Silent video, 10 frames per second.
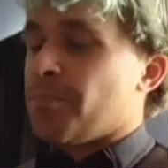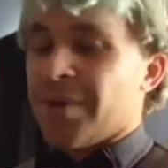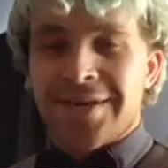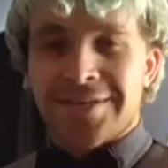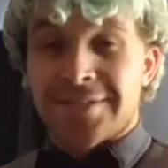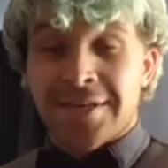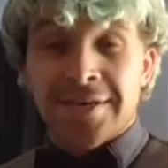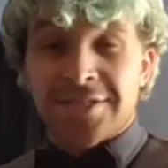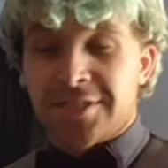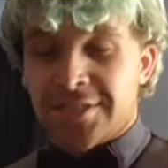But yes,
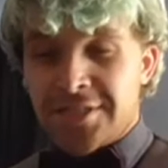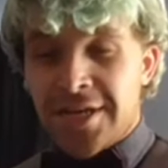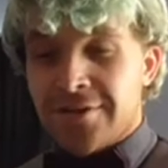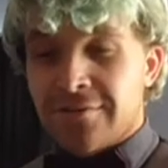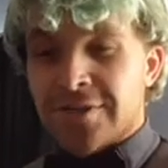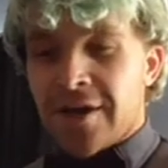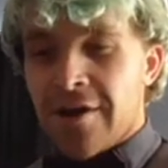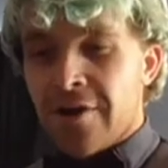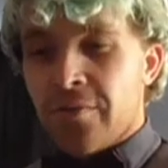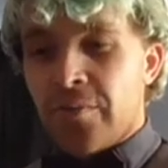jandals
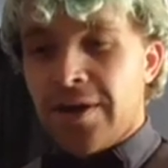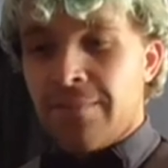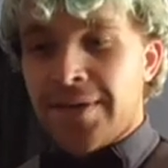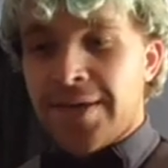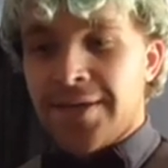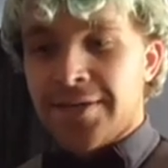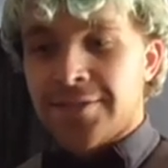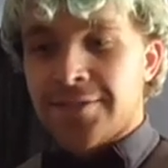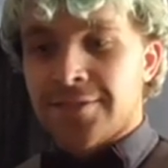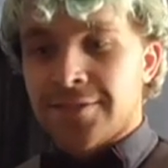I don't wear
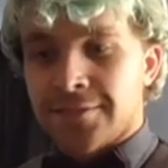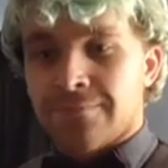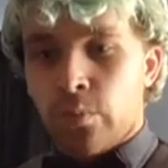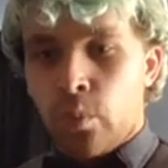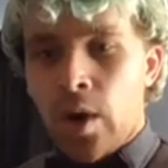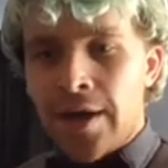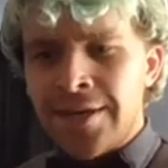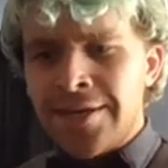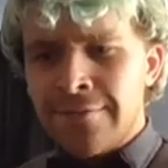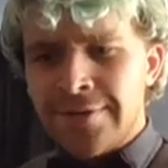because
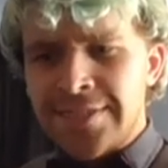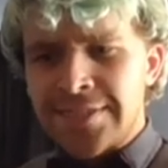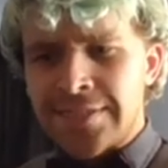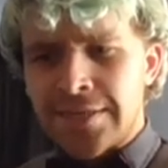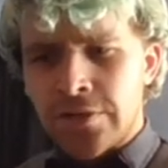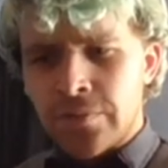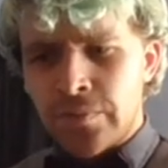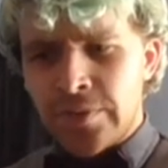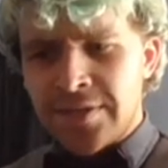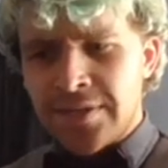one reason I
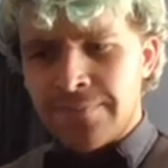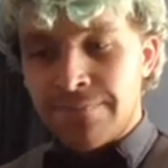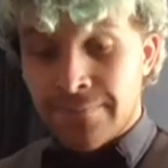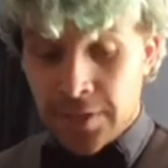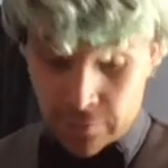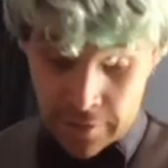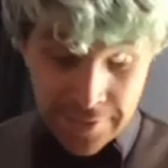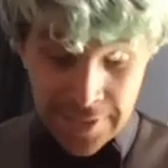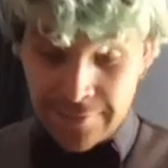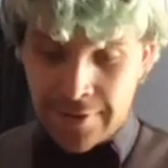don't wear them
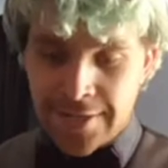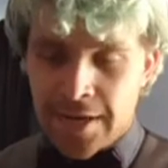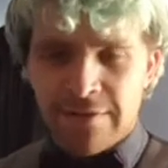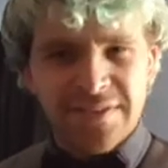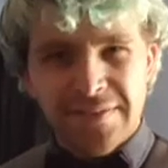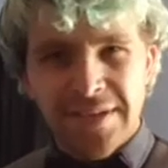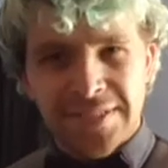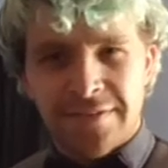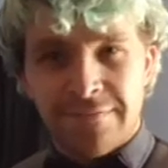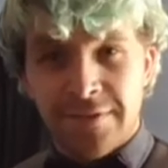right now, I've never
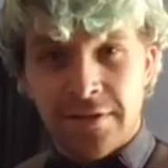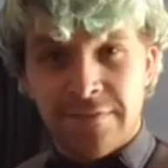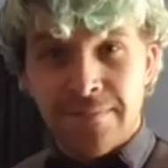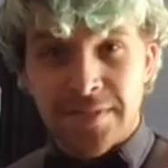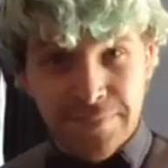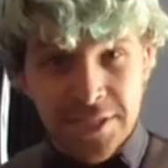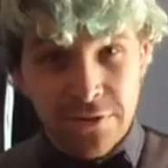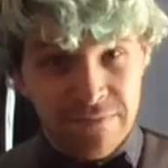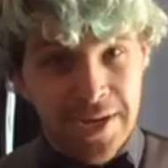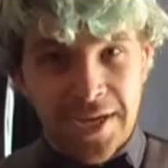liked the feel of them,
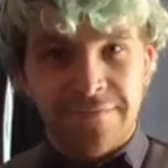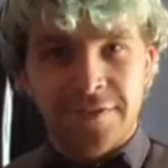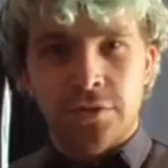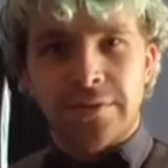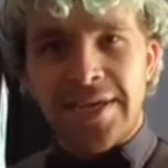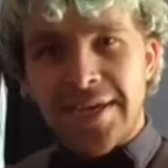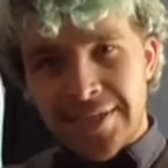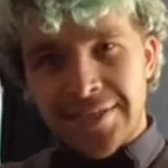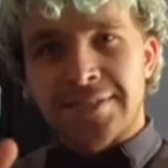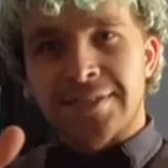especially with my artificial leg,
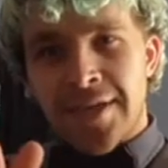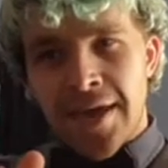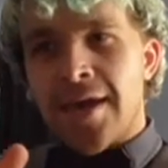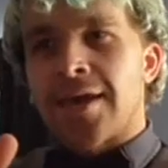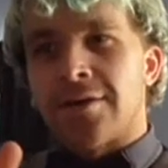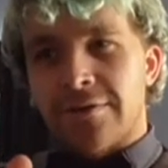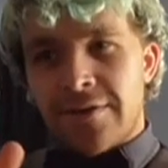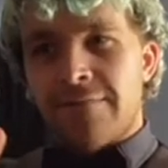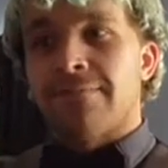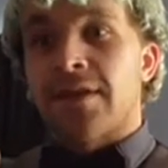because you know
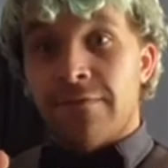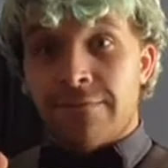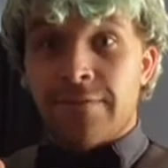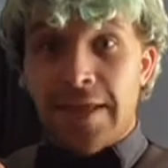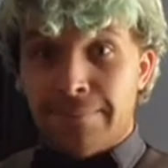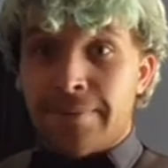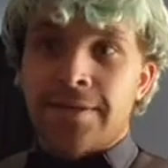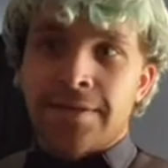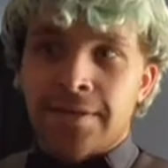the flap,